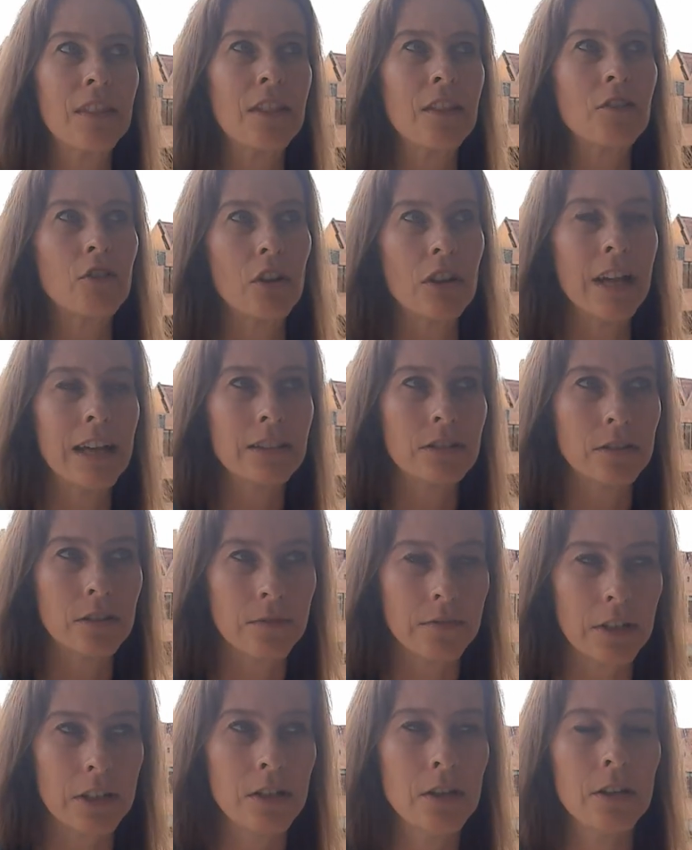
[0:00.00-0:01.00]
so that's
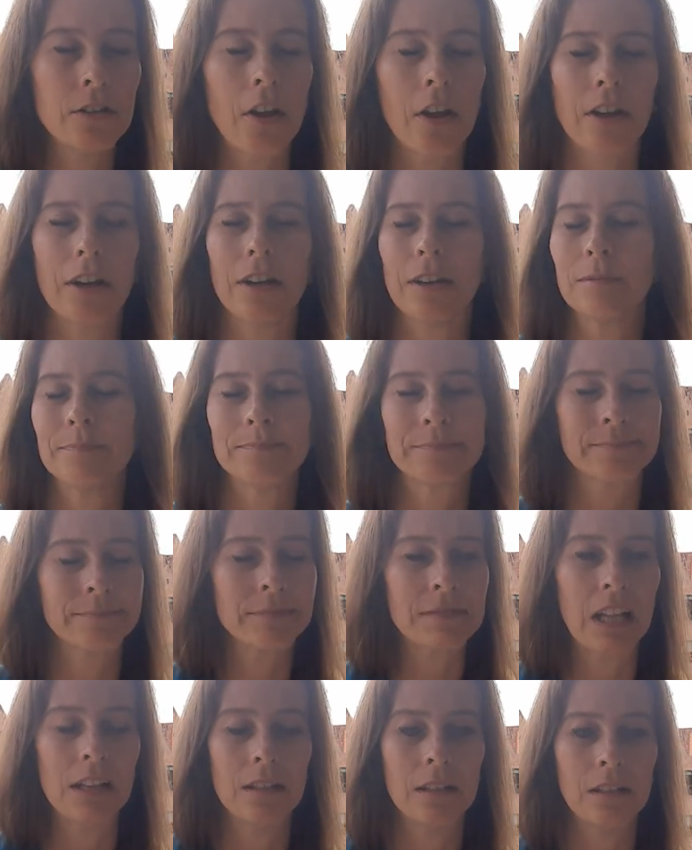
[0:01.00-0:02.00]

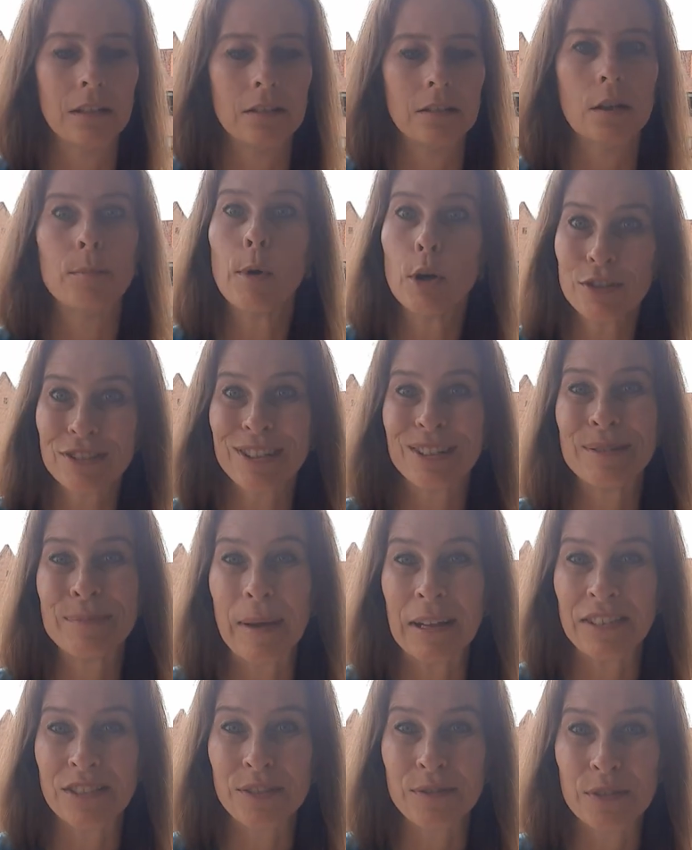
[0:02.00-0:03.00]
the most
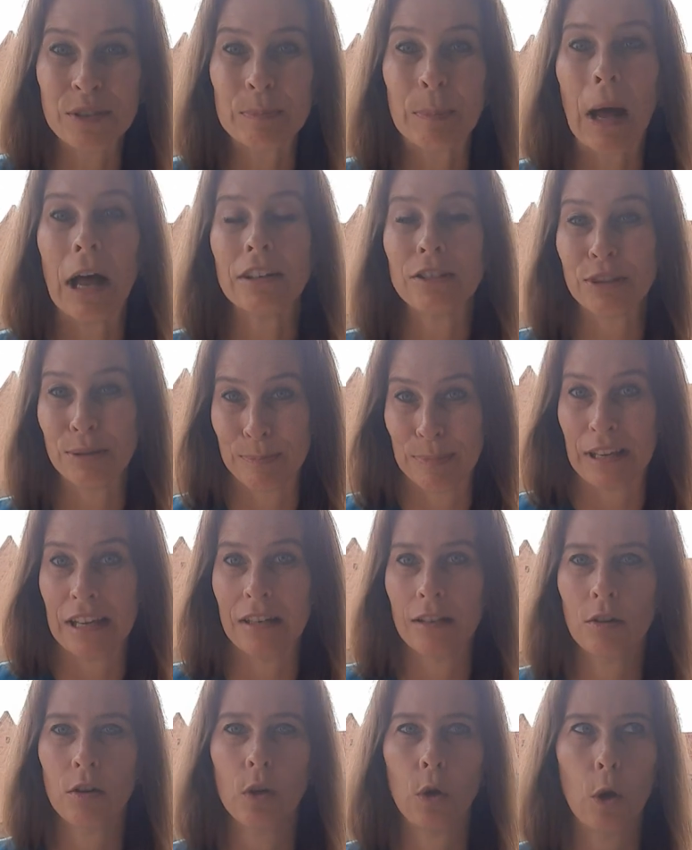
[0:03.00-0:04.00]
expensive spot to be
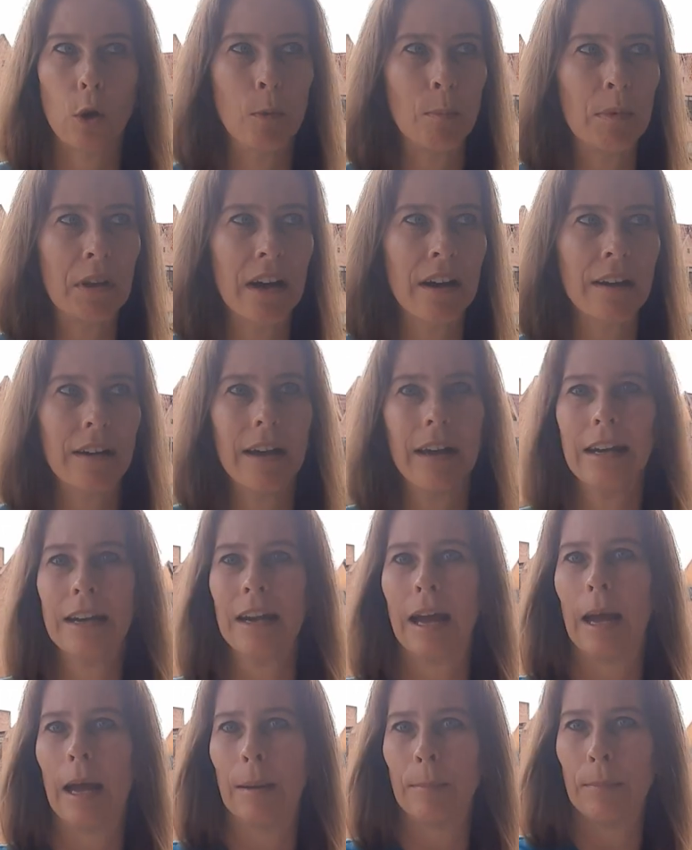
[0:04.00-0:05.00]
in Colombia,
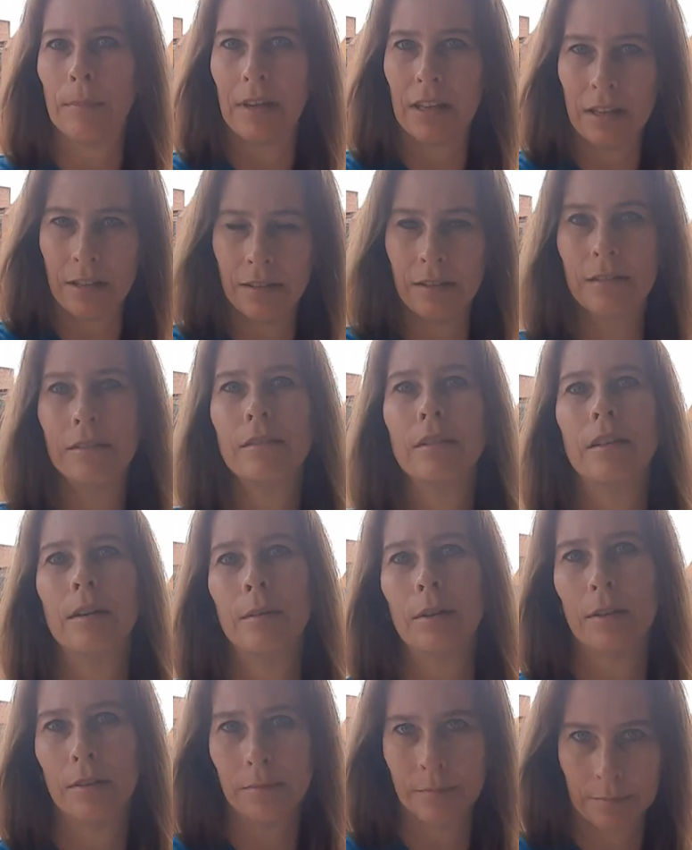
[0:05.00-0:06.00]
and I'm in
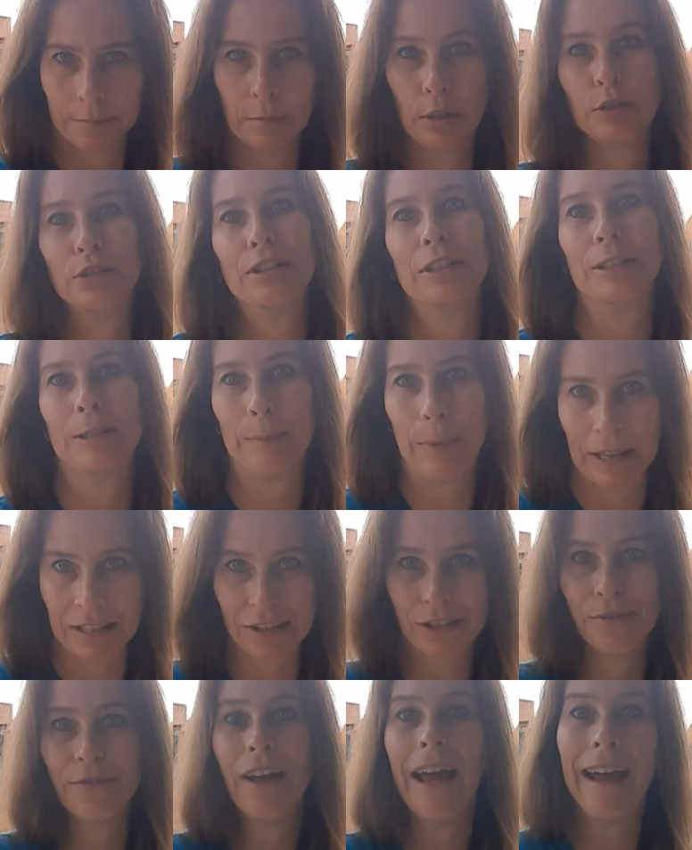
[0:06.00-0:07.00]
the most
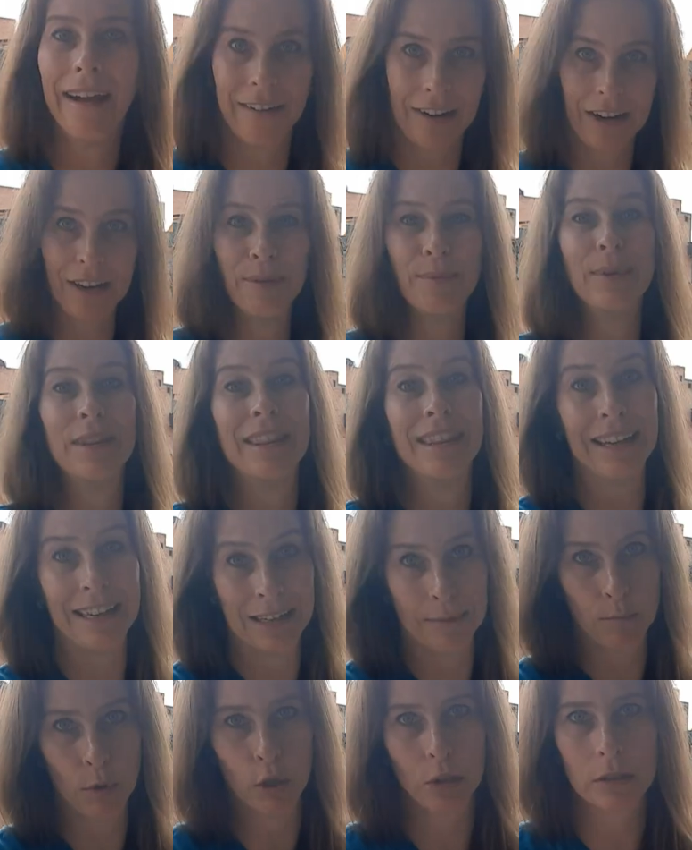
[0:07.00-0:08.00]
expensive area
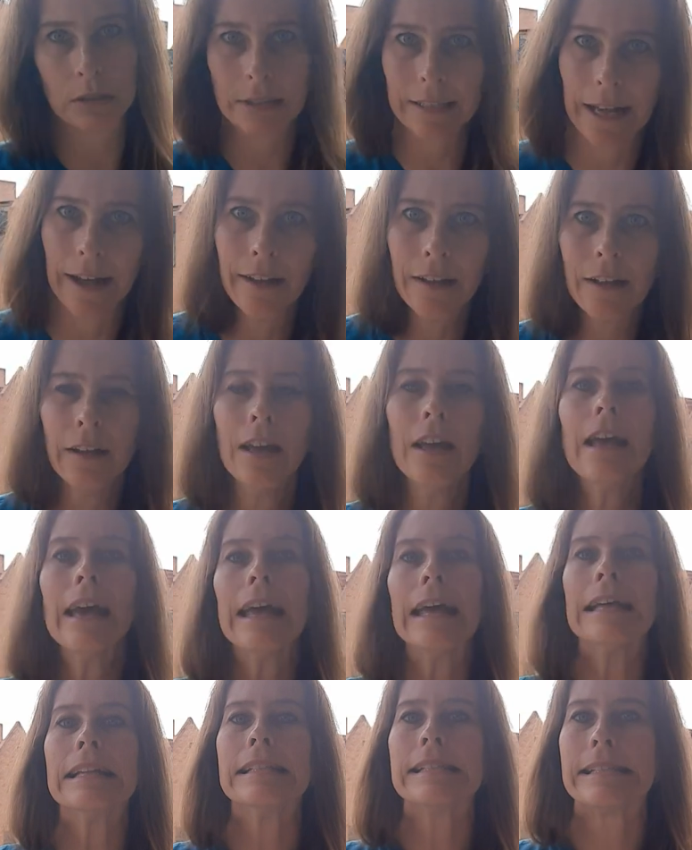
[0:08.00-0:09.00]
within Bogota.
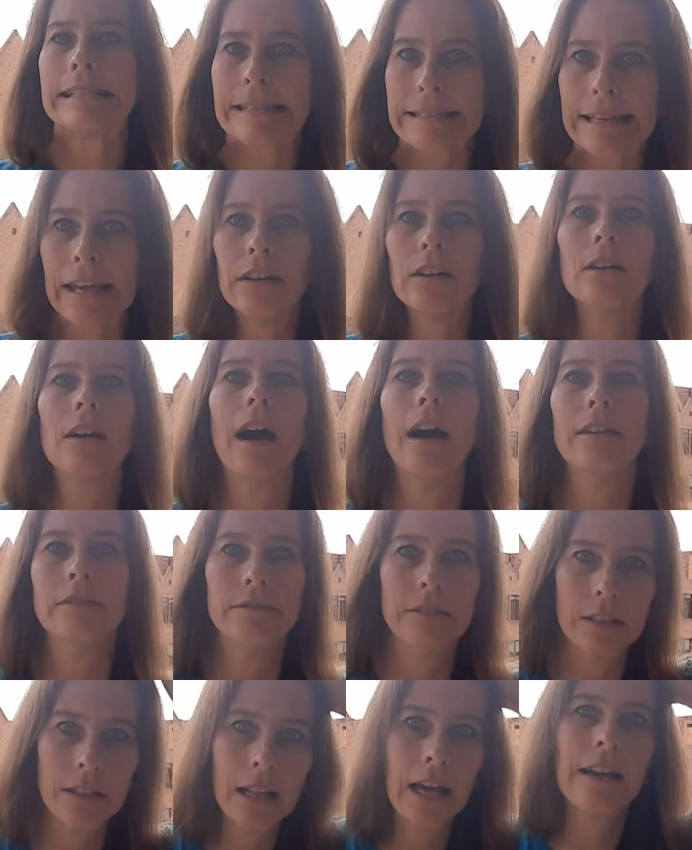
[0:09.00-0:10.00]
and still I
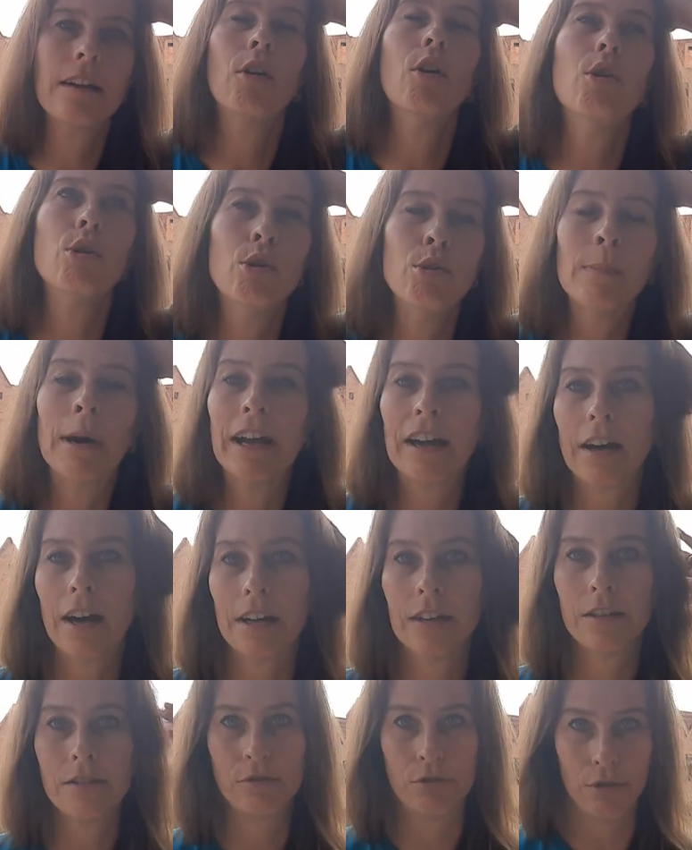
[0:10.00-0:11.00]
feel like, oh my
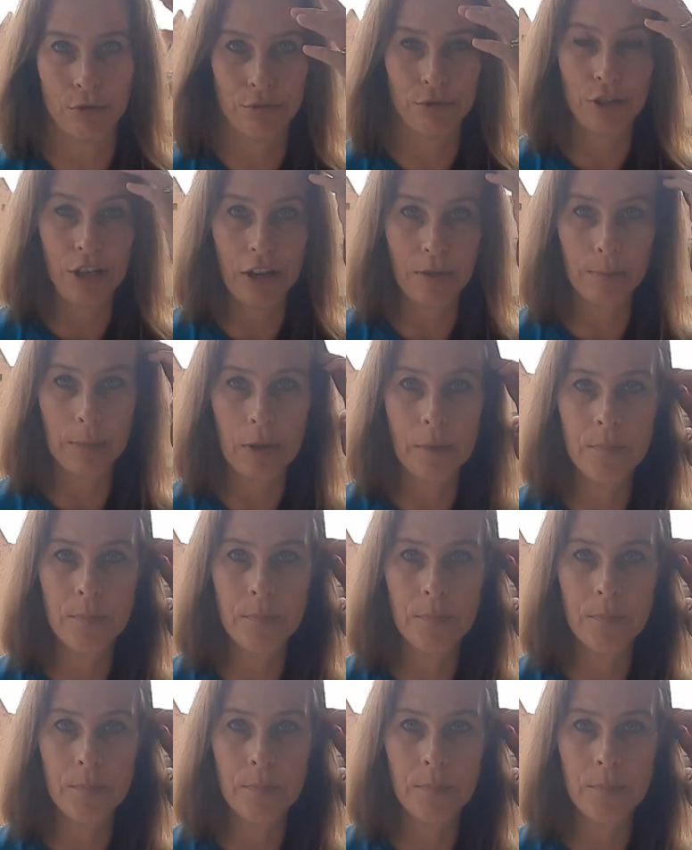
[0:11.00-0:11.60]
God, it's so cheap.